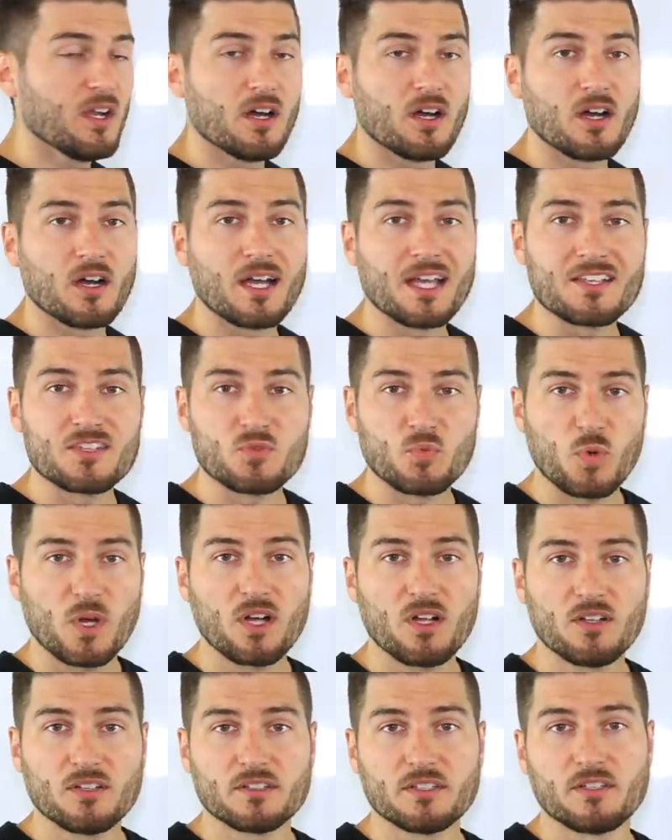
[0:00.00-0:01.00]
As
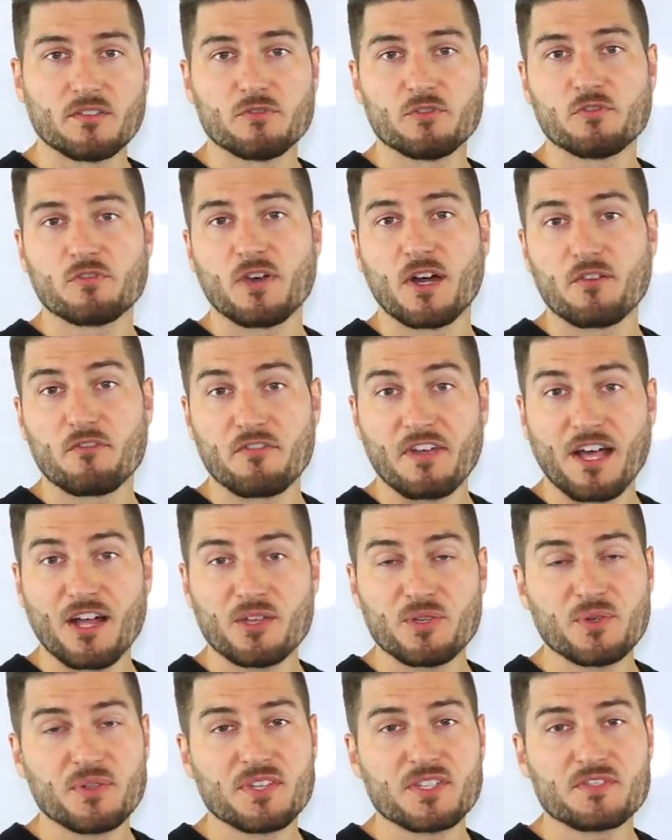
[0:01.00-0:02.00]
well, if you found
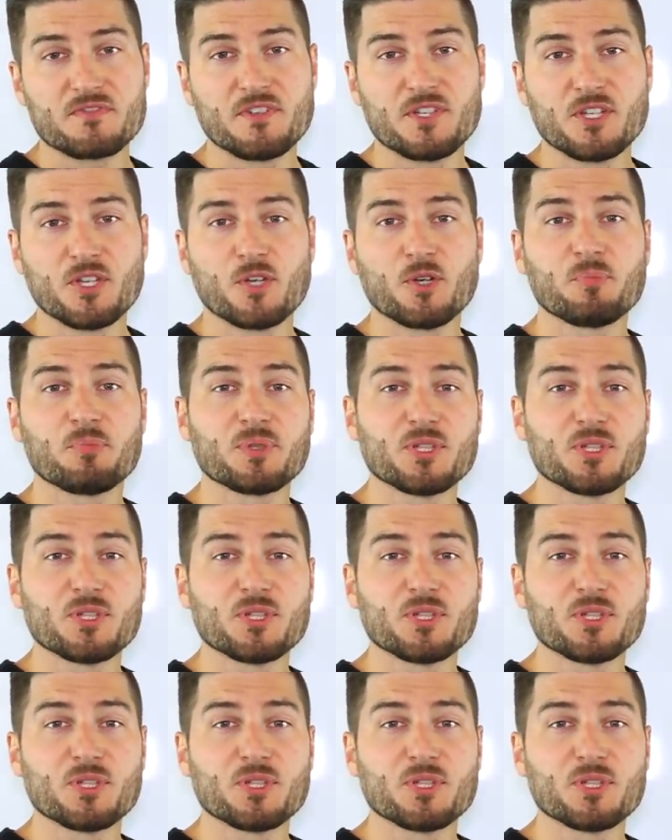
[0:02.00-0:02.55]
value in this video,